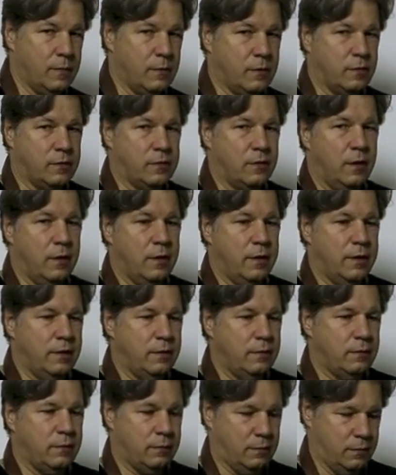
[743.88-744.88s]

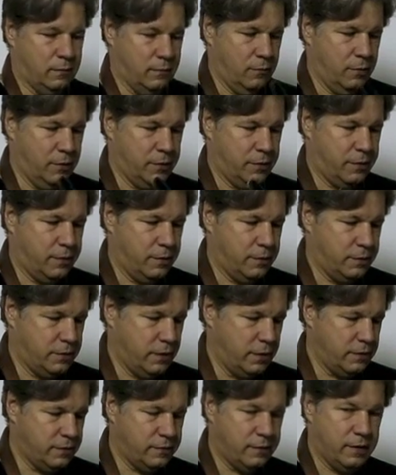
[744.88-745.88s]
Starting with
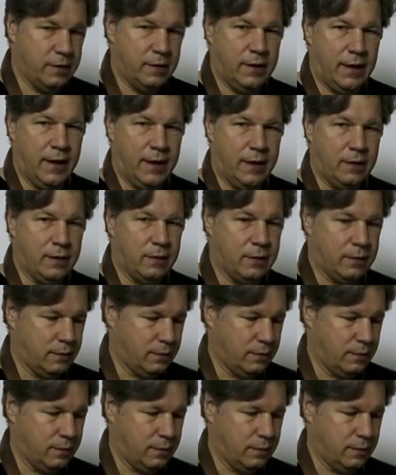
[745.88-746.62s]
just the neck,